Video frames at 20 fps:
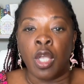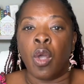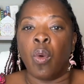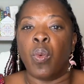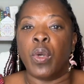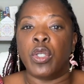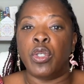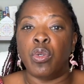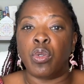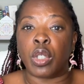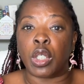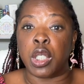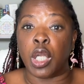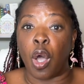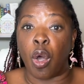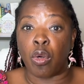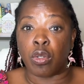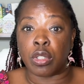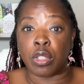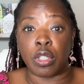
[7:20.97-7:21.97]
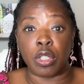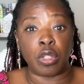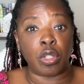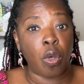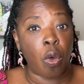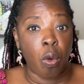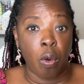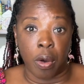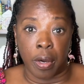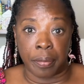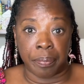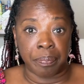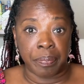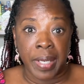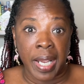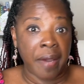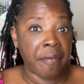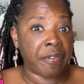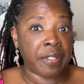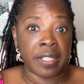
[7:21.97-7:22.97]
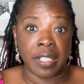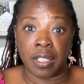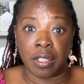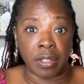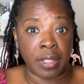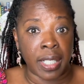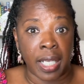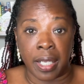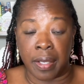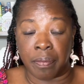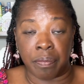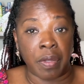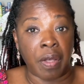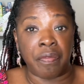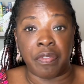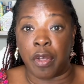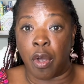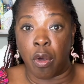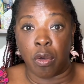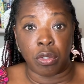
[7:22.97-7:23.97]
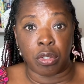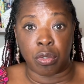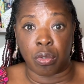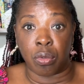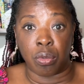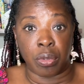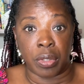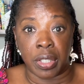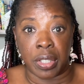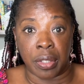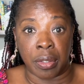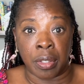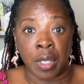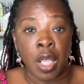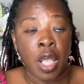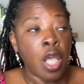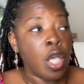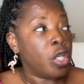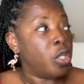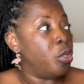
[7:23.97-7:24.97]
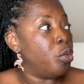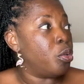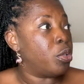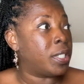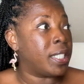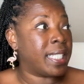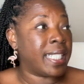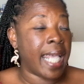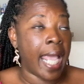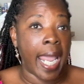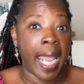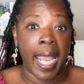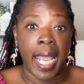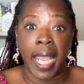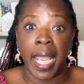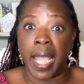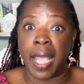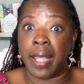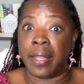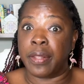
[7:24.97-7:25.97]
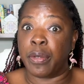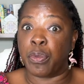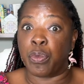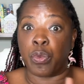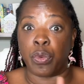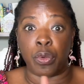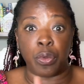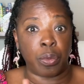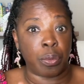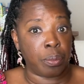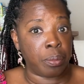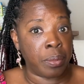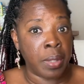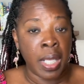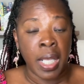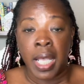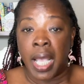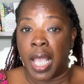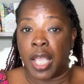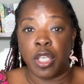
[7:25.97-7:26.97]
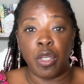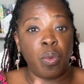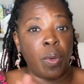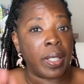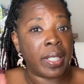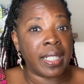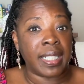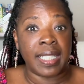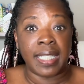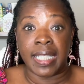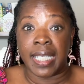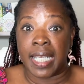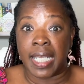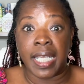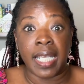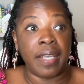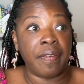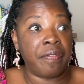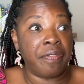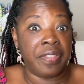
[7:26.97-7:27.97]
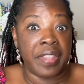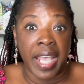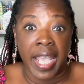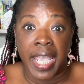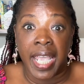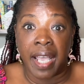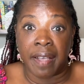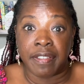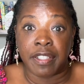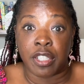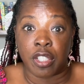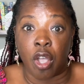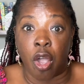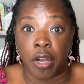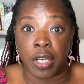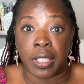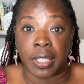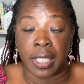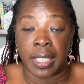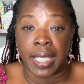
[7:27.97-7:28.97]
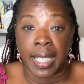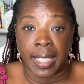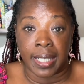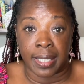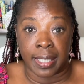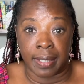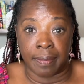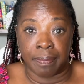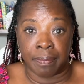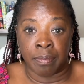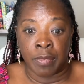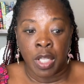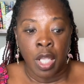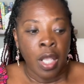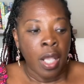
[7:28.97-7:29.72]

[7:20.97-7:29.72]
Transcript: When you close the door every single day of the whole school year, you scan the room and you want to see if they have started the lesson.